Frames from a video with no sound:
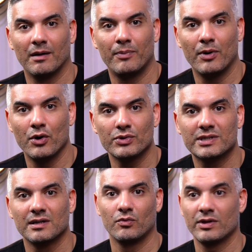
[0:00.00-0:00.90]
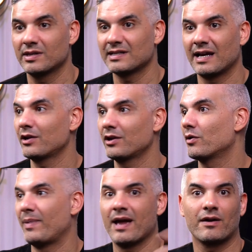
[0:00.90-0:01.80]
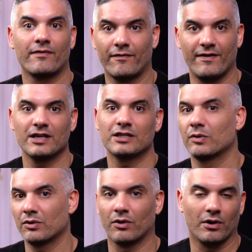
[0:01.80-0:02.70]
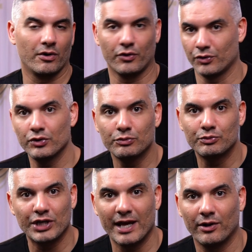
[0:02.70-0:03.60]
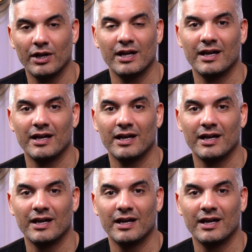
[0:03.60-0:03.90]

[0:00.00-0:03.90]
post, with designing your banner for Facebook or your YouTube channel.